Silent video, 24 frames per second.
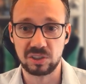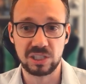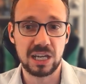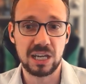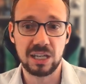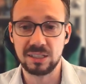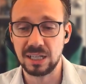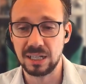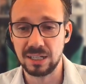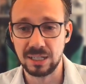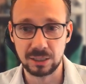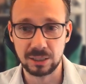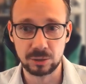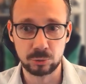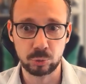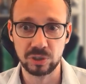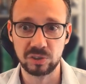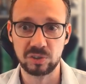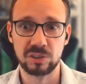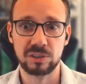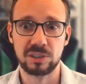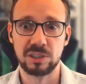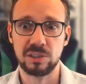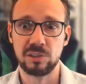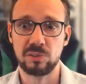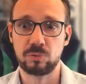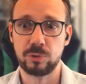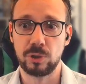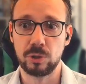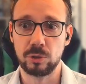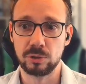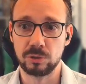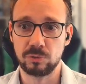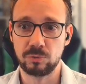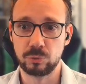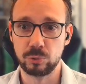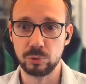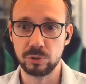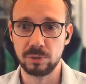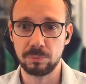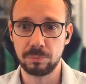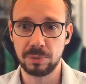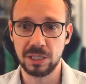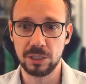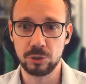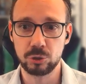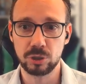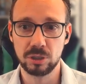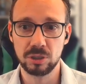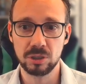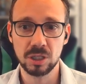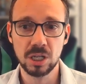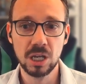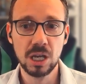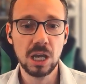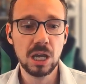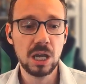the electricity is flowing through the patient.